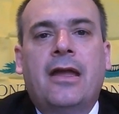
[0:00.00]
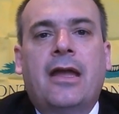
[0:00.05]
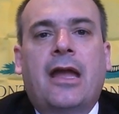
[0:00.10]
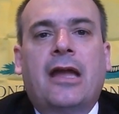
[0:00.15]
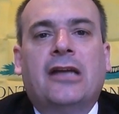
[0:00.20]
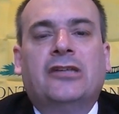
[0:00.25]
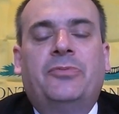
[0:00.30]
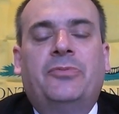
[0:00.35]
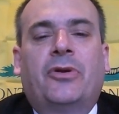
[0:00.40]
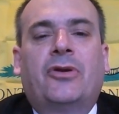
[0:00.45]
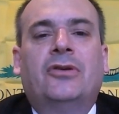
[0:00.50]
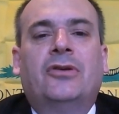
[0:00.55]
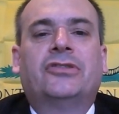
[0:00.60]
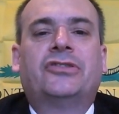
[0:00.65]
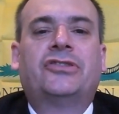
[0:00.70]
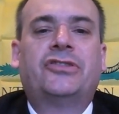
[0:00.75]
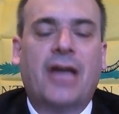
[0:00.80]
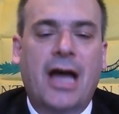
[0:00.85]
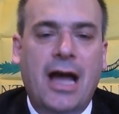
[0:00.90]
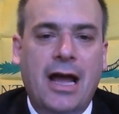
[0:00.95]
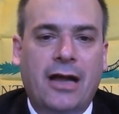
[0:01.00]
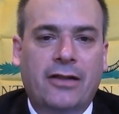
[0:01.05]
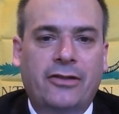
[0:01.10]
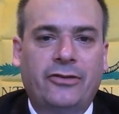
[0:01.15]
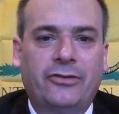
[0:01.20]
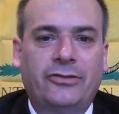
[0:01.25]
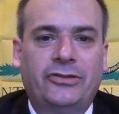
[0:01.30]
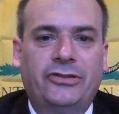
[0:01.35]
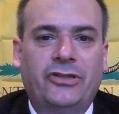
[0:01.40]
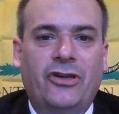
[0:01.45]
is because
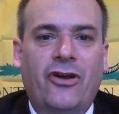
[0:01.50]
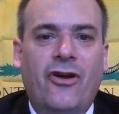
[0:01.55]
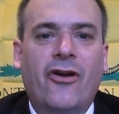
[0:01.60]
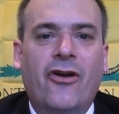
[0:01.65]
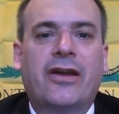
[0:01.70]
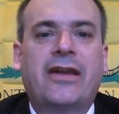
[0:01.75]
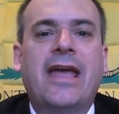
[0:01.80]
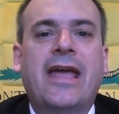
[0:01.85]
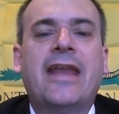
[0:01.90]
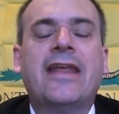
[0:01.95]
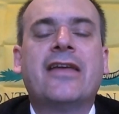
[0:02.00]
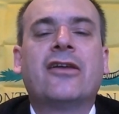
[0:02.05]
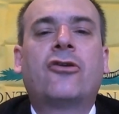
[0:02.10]
doctors are getting